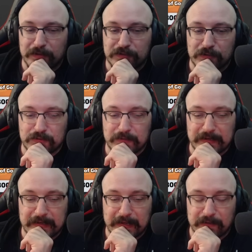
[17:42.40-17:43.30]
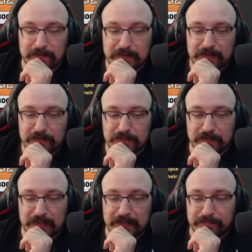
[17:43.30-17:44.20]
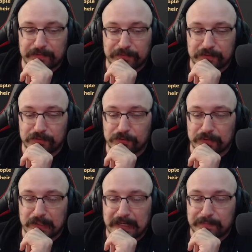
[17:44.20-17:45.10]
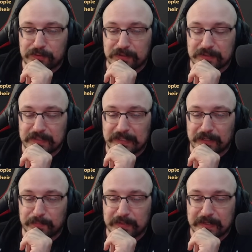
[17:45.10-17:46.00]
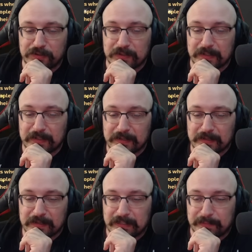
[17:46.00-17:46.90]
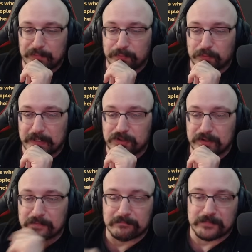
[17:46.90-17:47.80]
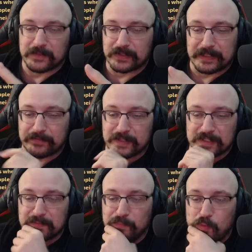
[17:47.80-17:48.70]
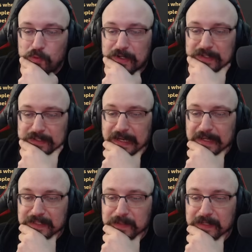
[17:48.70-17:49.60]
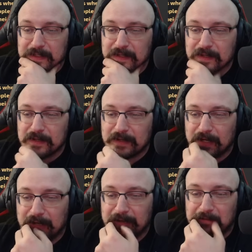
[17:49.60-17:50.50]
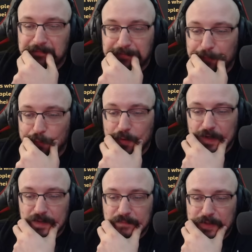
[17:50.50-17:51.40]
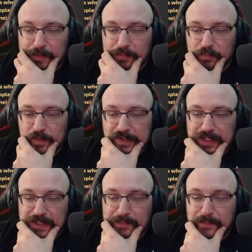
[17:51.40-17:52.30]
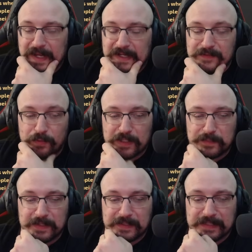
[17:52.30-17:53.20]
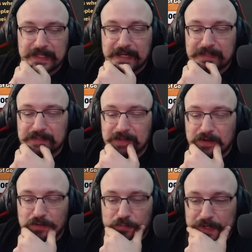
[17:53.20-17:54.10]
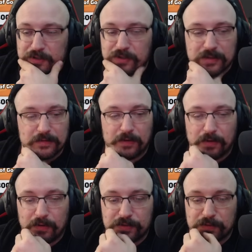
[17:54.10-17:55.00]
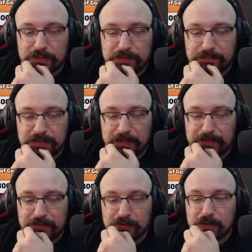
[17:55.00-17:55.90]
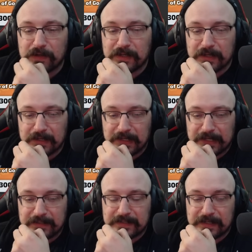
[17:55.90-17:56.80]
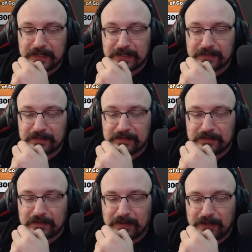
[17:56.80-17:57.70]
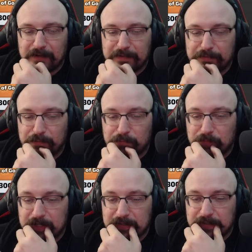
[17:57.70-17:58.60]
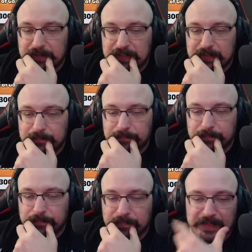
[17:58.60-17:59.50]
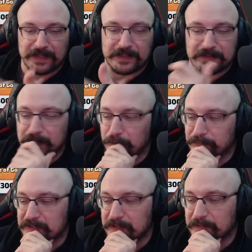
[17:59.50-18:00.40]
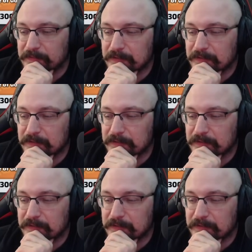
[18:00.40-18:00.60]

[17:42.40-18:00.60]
our search right now. There's a lot of different good options here potentially. Like preparation just gives us more cast speed uh, for, you know, reaching max focus blessing stacks. Rushed, all sorts of stuff that's good. Insight, uh, I don't even know what rock does. Yeah, that doesn't help us here.